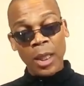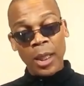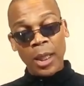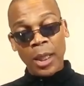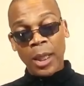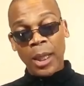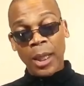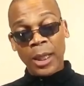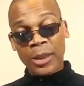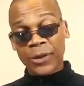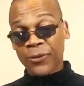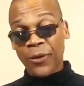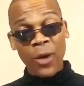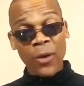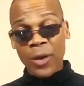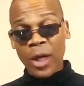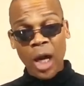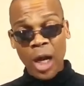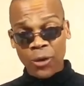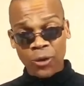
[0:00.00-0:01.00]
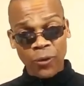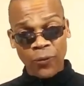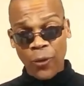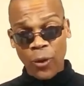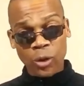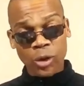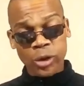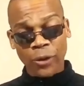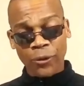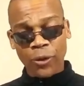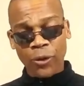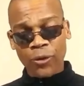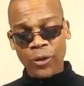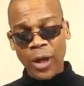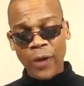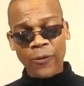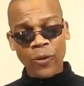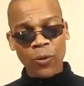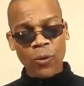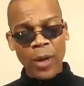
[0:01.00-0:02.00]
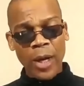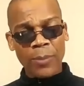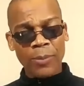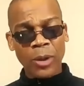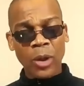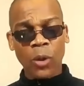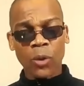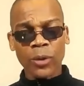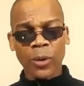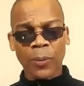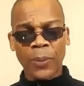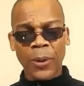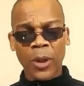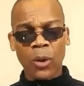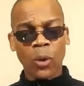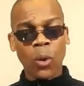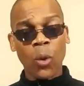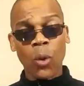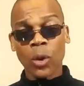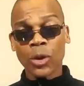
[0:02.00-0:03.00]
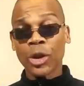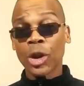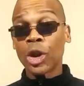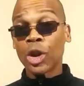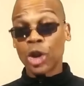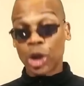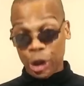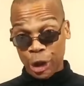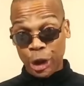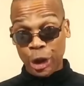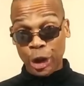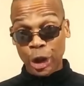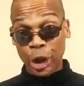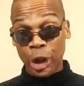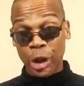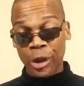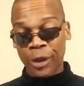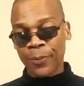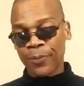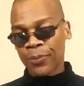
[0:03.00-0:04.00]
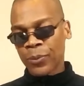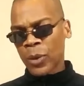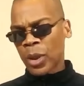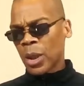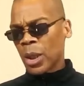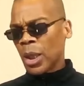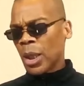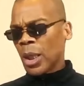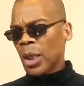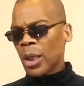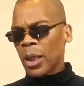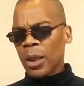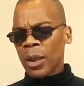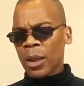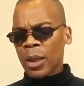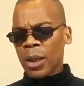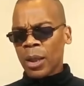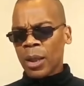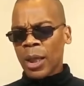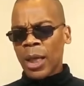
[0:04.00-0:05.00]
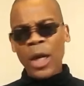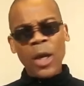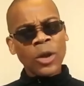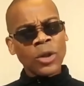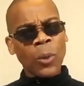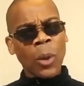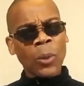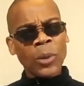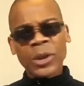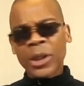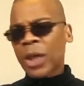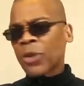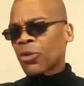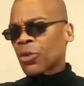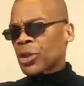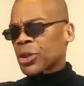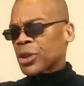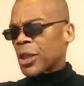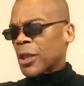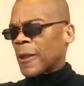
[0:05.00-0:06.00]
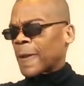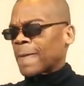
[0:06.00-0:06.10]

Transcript: It's very controversial. If you've never read Behold the Pale Horse, you should. Here's what was interesting.